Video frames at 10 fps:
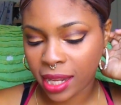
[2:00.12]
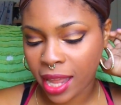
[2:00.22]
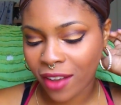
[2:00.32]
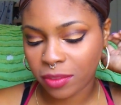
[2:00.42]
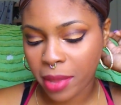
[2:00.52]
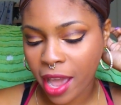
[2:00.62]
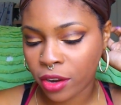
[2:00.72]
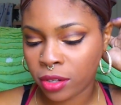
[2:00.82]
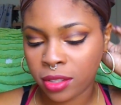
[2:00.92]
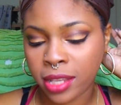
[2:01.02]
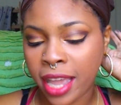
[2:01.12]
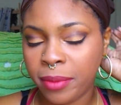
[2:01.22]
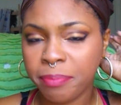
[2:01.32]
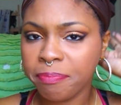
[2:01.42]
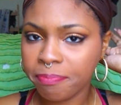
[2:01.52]
Lives Matters type
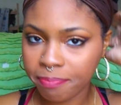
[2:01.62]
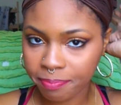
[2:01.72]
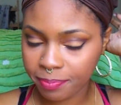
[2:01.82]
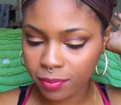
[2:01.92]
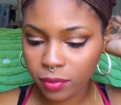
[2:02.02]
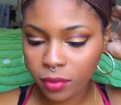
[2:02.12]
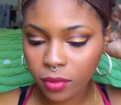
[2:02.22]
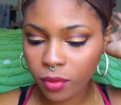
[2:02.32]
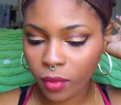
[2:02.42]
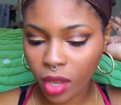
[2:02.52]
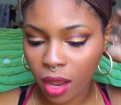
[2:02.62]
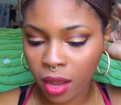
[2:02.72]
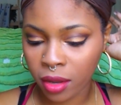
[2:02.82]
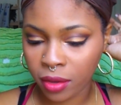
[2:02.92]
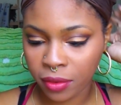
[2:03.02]

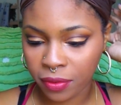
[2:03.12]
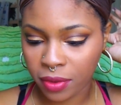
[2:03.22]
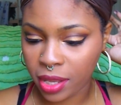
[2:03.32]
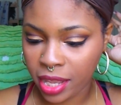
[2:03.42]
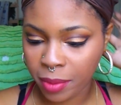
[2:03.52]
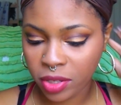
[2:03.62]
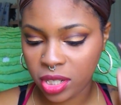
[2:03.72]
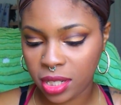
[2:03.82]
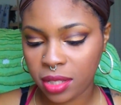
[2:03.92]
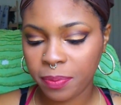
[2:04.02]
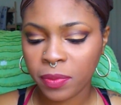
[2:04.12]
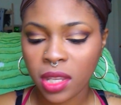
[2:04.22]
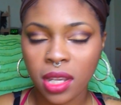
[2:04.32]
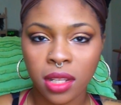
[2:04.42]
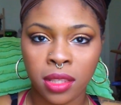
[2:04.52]
of images.
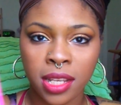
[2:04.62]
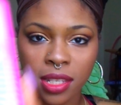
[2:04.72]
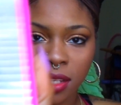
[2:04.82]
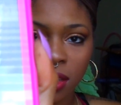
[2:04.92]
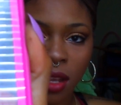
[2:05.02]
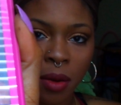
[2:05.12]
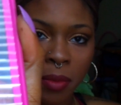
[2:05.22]
This is her